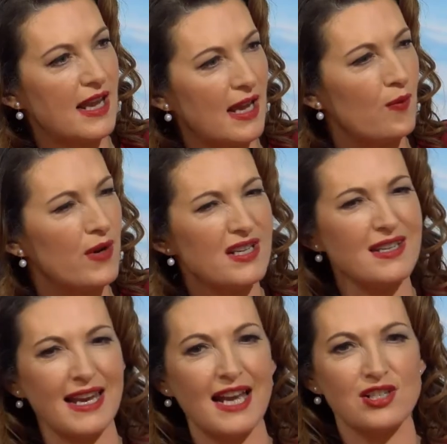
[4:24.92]
When
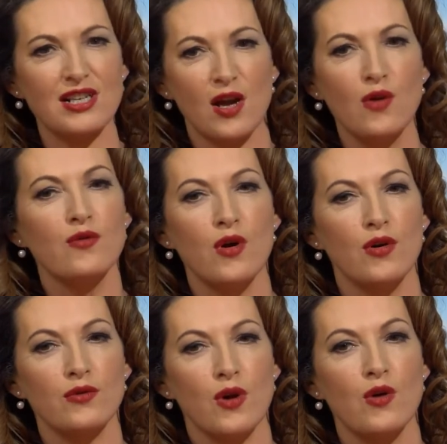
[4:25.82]
did they actually
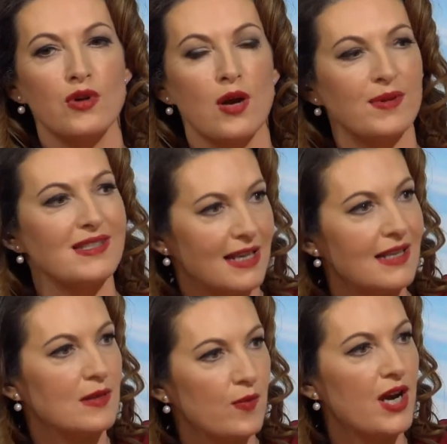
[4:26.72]
own up and say,
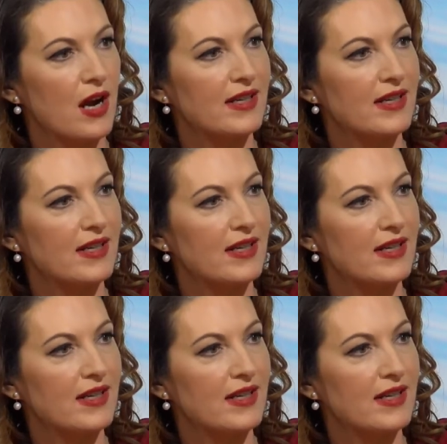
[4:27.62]
listen, we are